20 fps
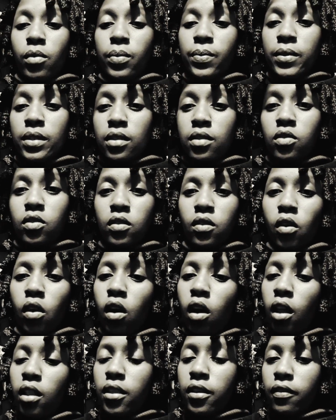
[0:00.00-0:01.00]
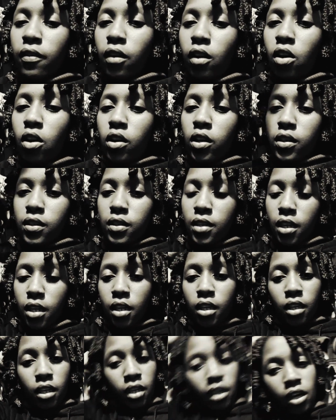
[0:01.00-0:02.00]
obsessed with all the vlogs,
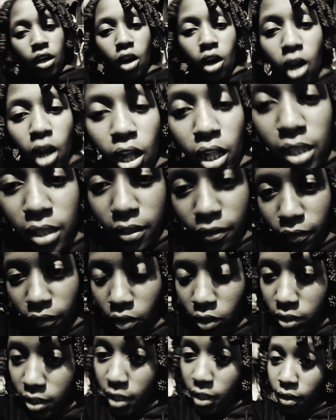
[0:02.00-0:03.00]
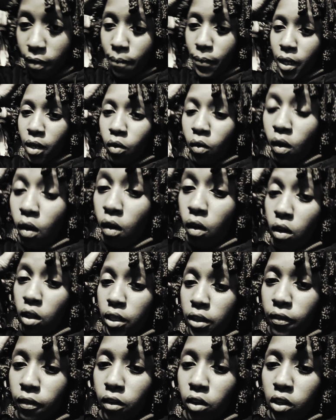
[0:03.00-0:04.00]
and I mean all
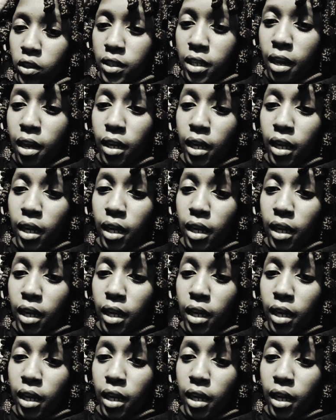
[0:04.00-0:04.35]
the vlogs.